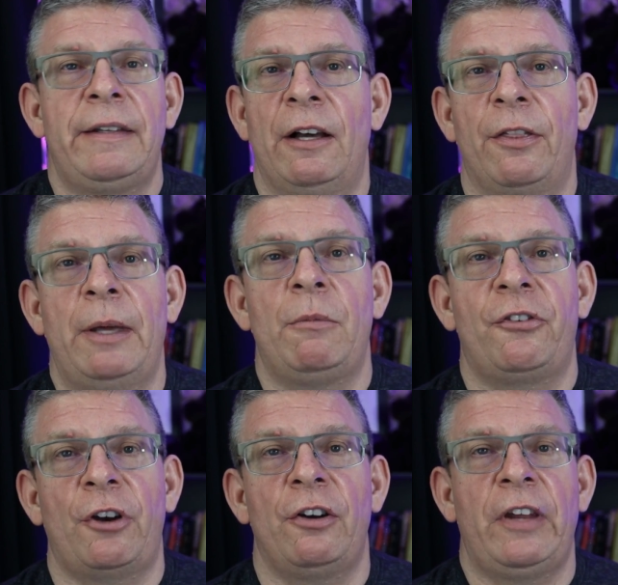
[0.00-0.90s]
Tell them to
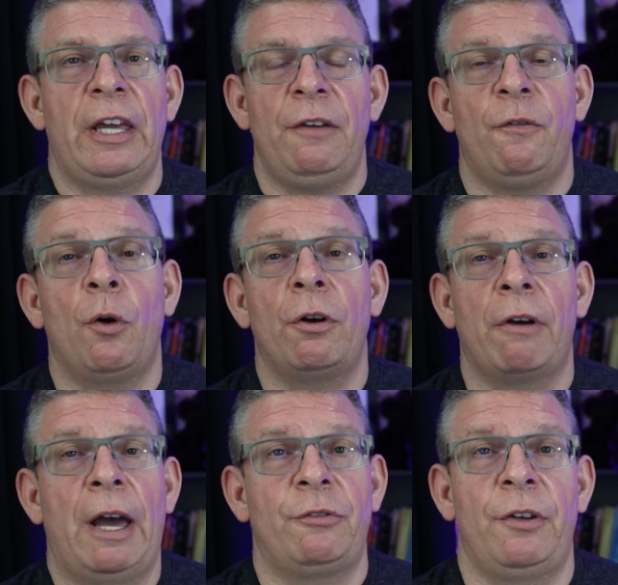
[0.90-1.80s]
start taking
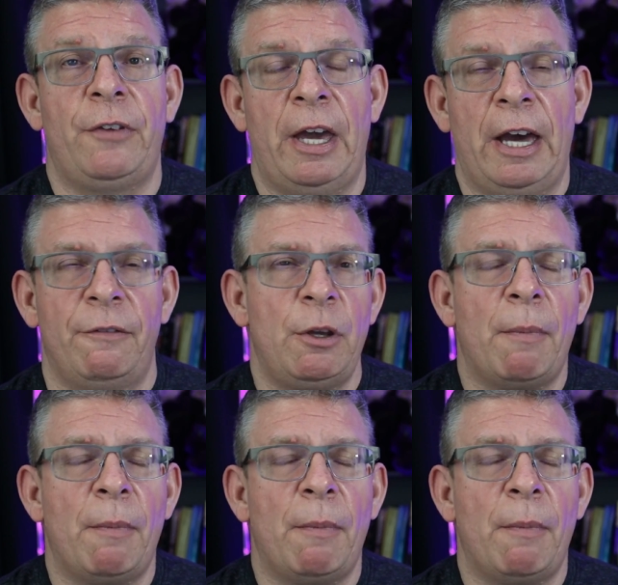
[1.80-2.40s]
photographs if you have.